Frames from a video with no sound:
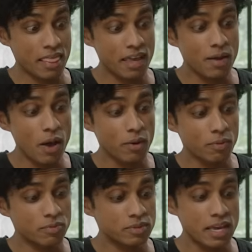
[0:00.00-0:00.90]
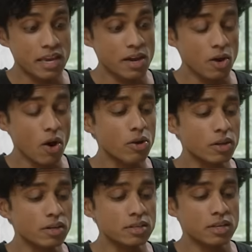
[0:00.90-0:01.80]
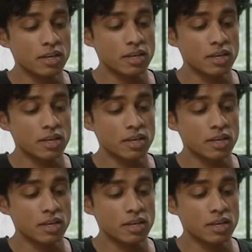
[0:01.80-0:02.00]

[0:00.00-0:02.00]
thing about taking a garland